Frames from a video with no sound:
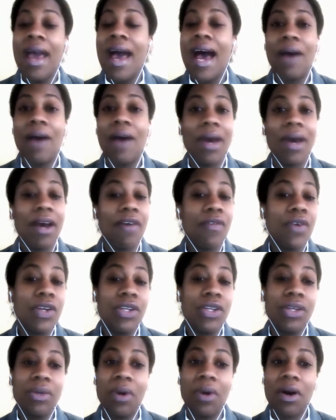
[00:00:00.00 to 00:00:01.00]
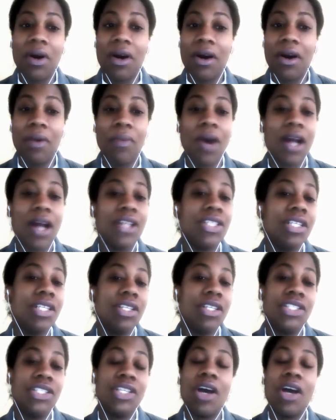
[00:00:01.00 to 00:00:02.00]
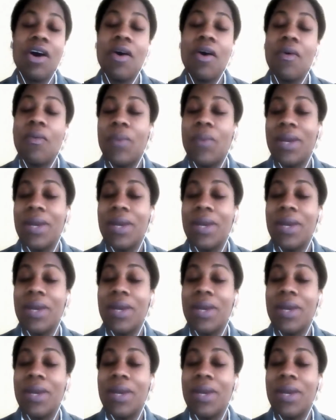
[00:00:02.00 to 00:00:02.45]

However you are watching the show,